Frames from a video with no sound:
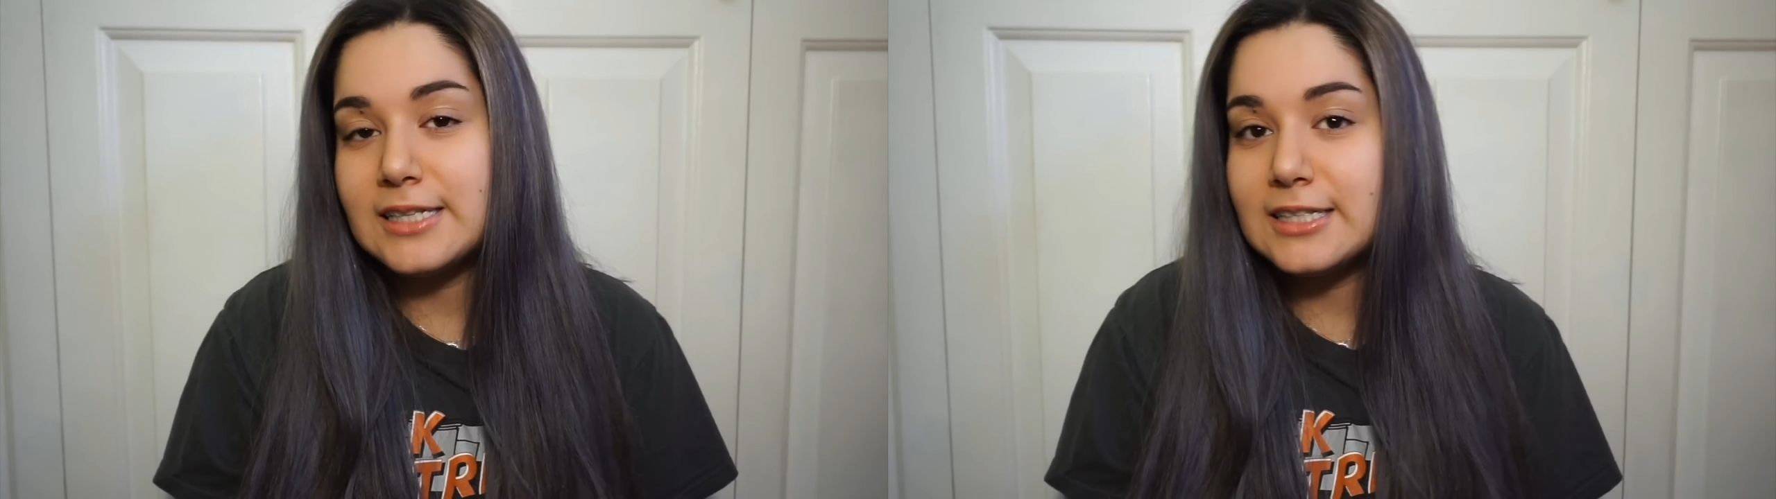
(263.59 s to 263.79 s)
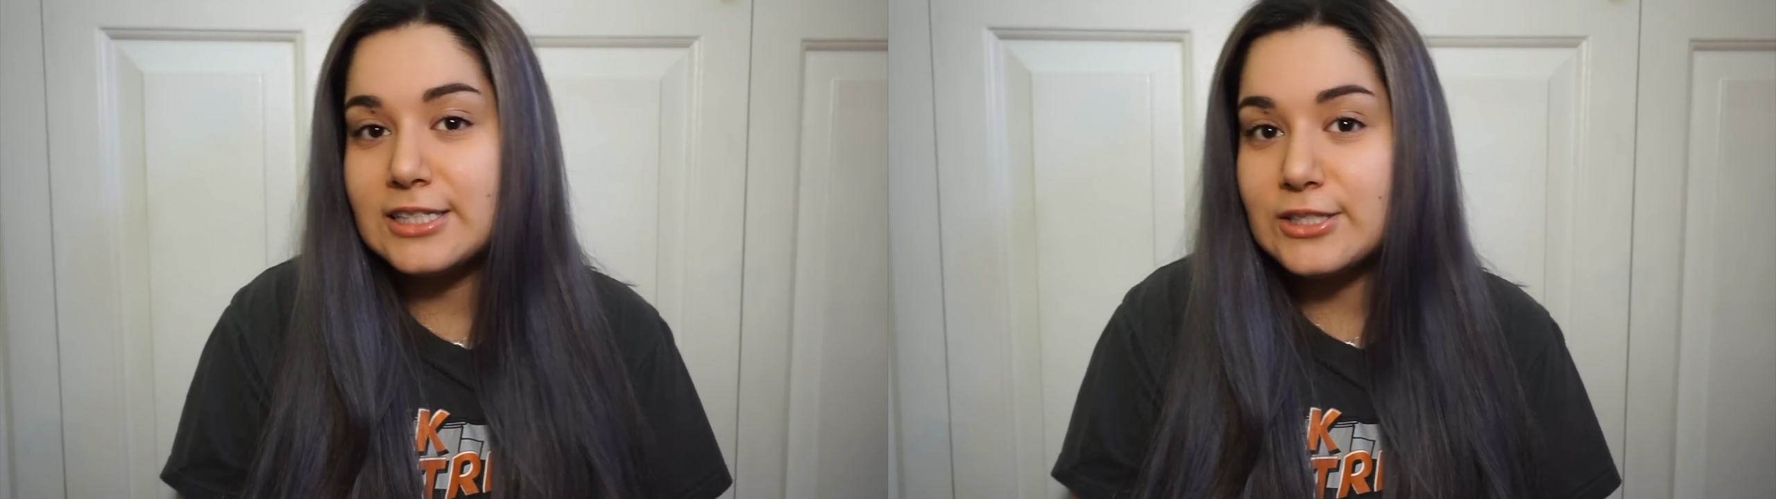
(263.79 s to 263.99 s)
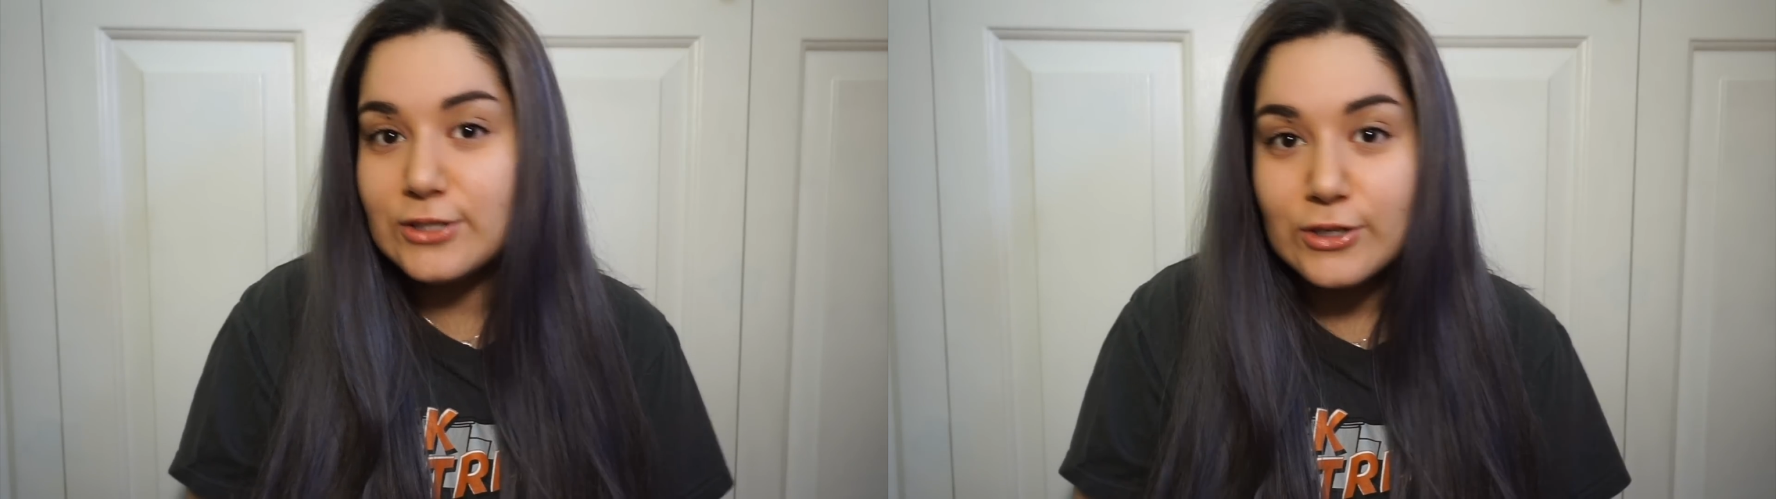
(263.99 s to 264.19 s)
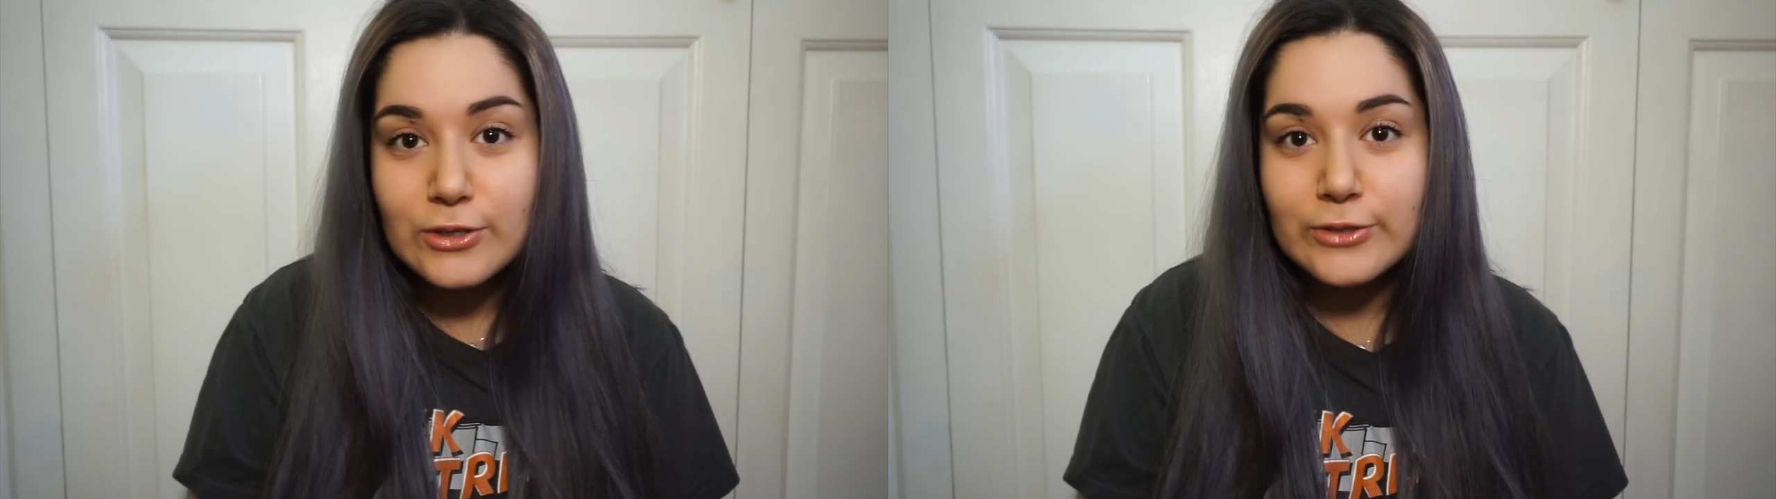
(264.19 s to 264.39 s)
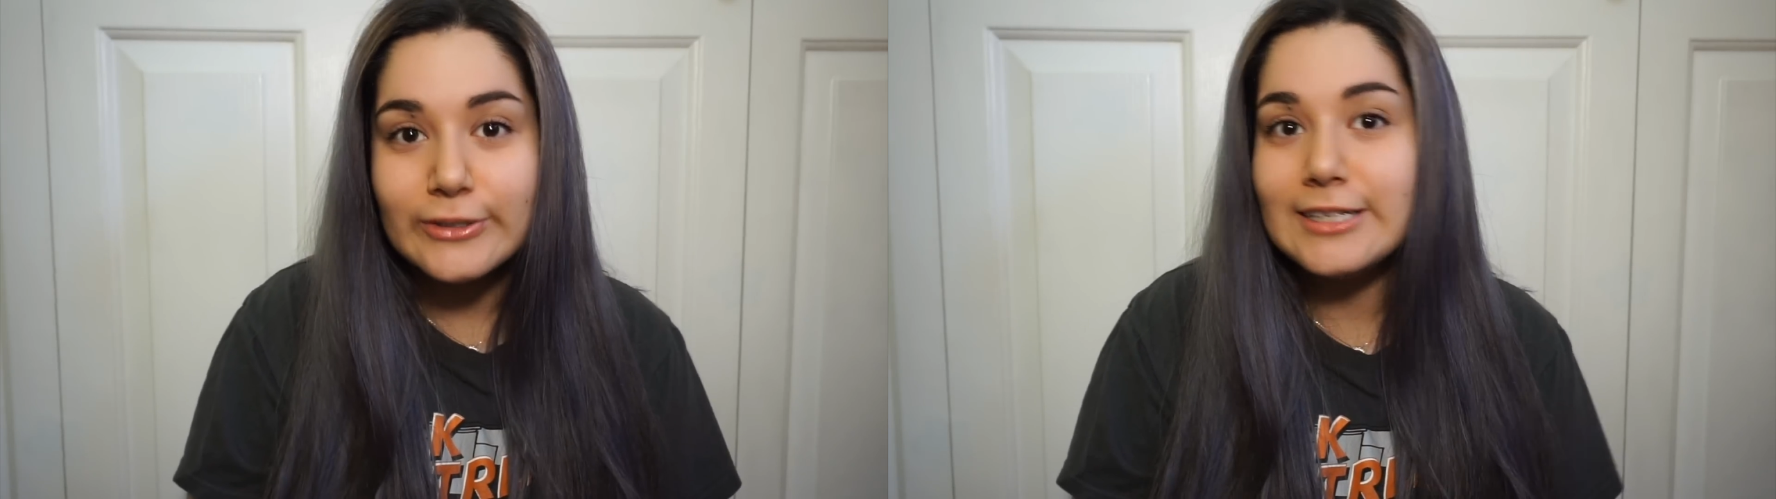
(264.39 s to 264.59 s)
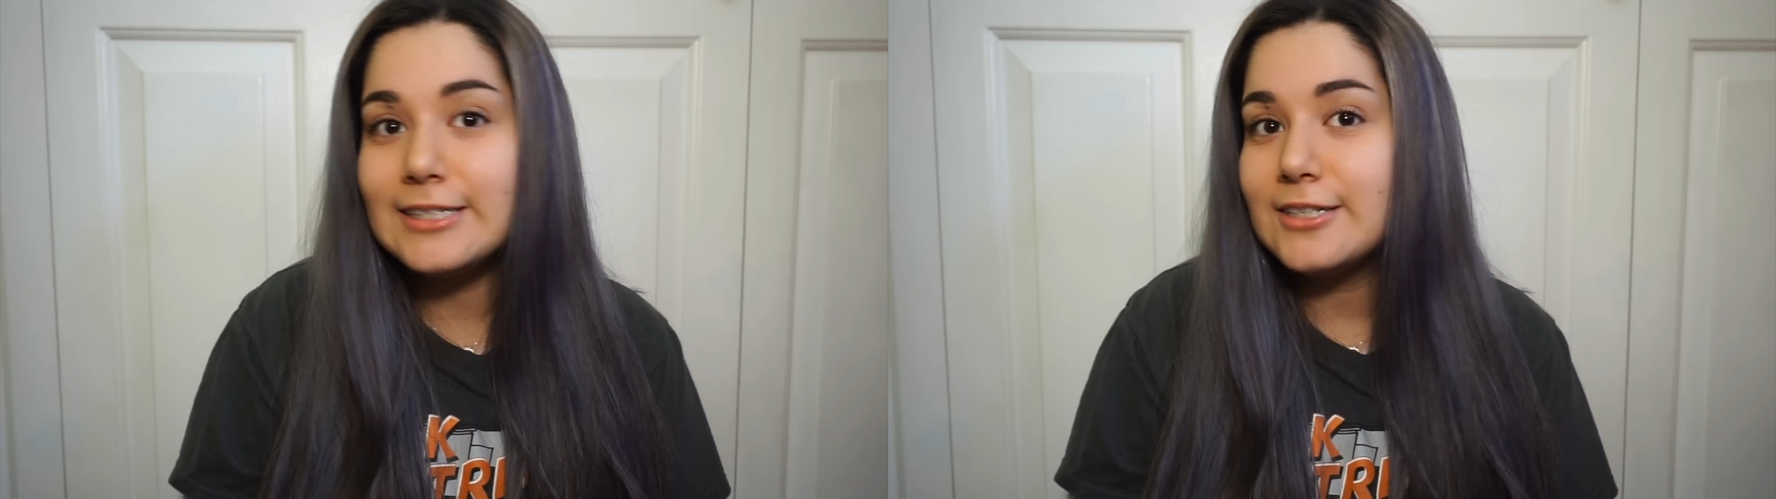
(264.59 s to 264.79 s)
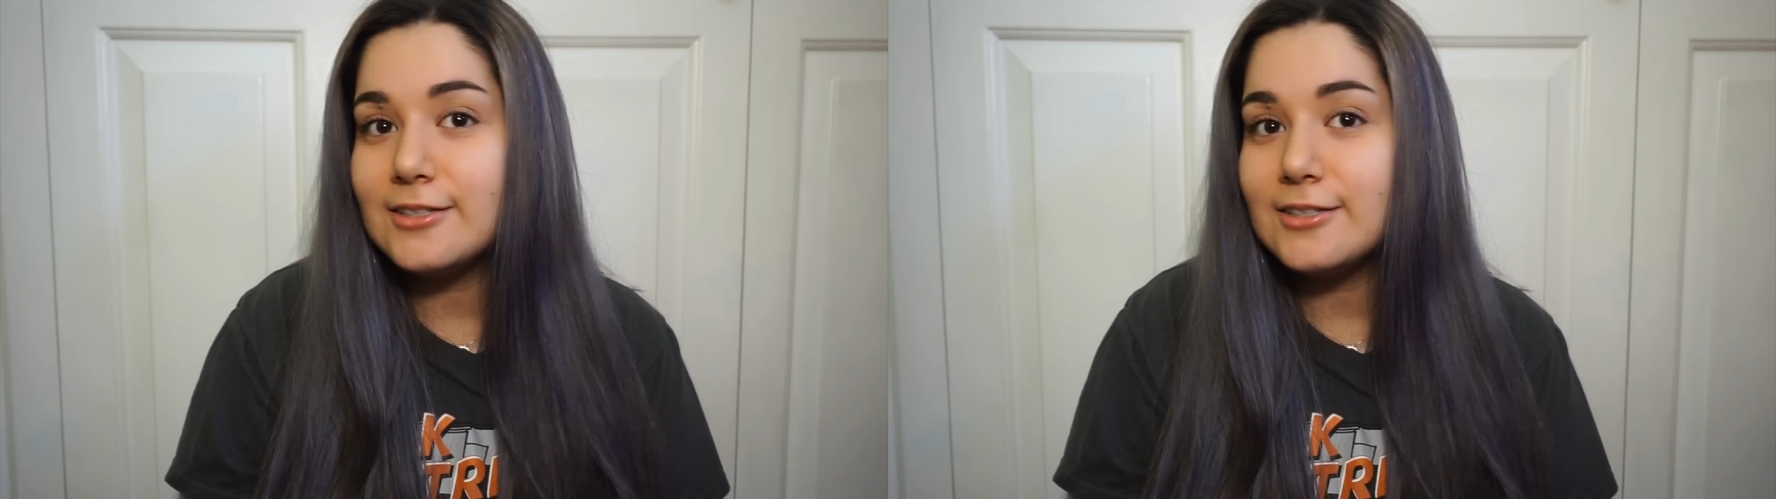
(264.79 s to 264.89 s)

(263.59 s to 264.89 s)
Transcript: It's still creased,